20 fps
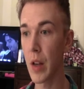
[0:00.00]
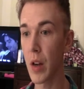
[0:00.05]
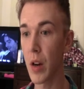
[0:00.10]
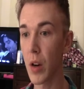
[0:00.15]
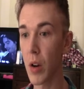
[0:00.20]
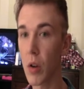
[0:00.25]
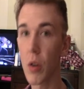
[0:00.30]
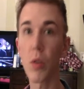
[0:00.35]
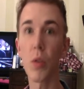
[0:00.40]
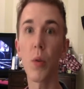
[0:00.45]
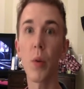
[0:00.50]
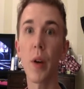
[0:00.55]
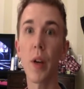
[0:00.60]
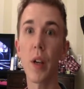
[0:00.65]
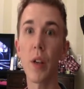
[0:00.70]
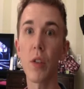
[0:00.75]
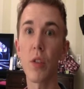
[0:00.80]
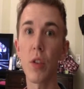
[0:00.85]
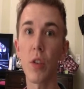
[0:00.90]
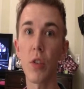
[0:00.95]
Earthquake
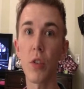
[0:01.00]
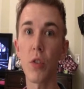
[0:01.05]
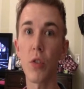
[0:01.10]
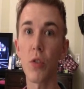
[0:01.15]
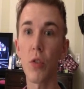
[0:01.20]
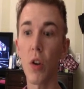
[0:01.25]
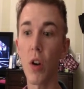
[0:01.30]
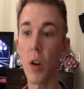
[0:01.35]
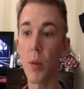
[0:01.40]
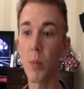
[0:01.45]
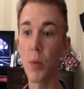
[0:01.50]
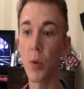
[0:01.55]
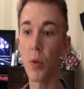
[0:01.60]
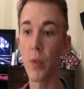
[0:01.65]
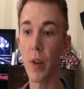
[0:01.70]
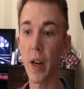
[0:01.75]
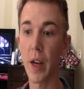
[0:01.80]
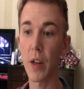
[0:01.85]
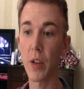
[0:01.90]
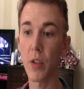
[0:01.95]
is such a strong
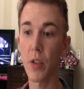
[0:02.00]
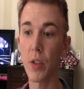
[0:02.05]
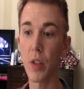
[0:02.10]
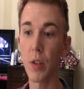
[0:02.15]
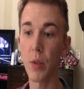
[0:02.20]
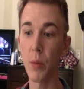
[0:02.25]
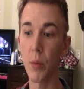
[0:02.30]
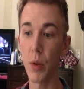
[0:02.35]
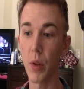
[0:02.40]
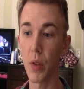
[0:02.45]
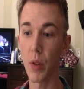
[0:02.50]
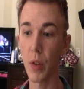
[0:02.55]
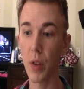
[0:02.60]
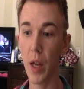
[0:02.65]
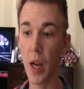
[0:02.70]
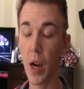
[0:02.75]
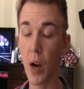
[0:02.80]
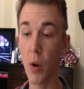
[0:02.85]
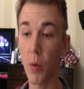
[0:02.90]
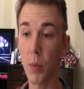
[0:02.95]
move actually with
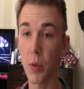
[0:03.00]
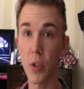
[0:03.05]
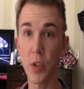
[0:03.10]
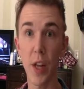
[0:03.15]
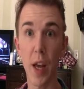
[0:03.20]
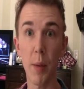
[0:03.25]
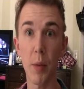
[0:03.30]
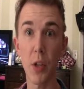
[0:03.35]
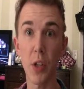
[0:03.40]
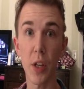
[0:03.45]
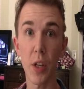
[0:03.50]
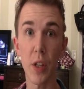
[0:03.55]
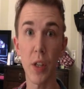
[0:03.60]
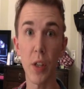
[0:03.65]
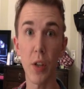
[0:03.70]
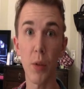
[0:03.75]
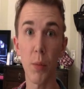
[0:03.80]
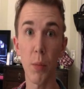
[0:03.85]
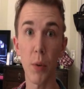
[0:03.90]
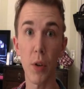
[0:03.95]
how much damage it can
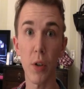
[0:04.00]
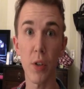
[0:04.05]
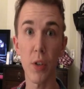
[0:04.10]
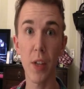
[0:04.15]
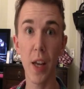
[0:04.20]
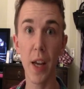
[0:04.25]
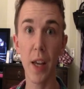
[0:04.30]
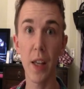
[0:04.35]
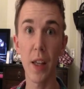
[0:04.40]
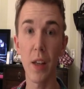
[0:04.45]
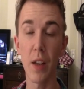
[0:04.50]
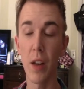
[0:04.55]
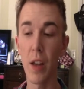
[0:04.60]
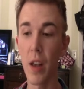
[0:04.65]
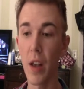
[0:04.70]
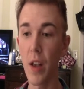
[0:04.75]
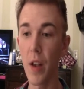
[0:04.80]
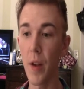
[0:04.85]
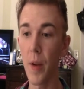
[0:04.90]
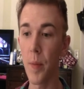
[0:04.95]
deal per second.
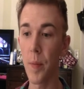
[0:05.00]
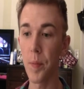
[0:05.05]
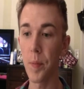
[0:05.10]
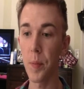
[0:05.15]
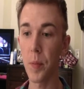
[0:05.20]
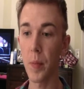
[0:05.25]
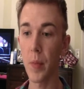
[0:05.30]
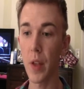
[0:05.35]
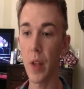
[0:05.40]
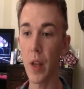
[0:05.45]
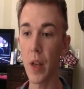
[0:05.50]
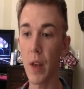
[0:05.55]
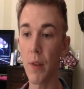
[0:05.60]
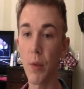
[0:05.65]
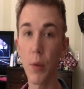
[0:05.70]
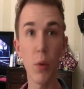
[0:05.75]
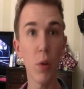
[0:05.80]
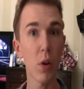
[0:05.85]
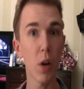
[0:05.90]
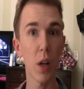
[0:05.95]
If
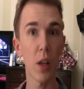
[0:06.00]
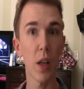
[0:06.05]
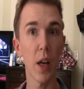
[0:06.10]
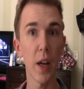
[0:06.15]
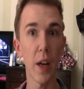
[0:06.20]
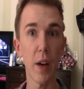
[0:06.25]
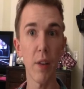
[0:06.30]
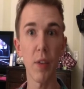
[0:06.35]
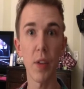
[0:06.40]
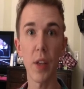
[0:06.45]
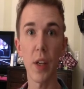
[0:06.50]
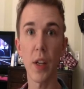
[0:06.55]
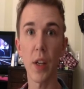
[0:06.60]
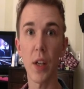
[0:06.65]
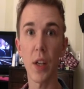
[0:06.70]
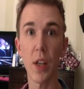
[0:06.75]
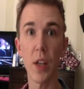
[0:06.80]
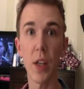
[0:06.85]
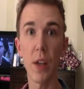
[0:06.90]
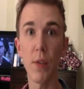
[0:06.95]
you look online and everything,
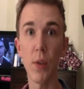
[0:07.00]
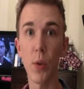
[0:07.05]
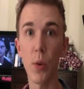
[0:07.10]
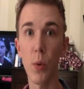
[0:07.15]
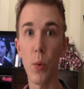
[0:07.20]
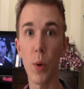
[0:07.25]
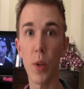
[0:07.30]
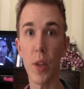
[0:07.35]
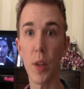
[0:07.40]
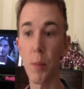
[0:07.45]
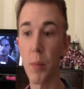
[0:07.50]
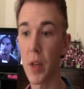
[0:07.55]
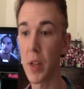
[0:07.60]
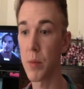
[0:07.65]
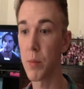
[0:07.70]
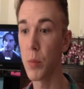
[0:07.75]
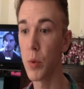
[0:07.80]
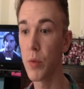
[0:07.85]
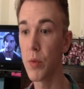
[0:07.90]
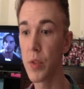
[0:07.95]
it can give you what the
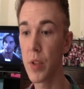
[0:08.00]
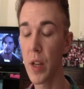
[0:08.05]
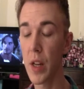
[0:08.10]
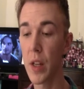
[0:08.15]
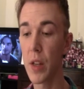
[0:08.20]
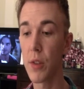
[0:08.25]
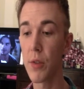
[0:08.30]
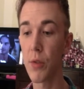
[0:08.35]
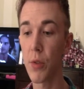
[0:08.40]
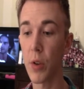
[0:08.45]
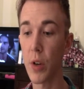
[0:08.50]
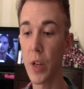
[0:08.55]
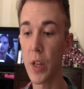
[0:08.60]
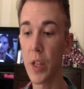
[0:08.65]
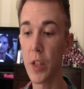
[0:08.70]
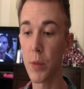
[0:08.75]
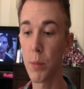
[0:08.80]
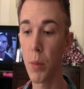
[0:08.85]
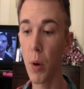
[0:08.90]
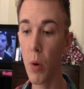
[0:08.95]
best moveset is for
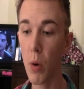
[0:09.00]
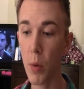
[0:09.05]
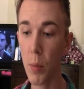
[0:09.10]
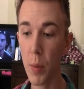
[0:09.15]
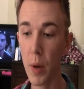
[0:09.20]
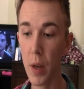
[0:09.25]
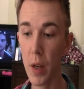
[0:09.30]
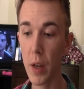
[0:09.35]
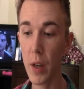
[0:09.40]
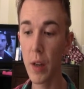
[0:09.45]
each Pokemon.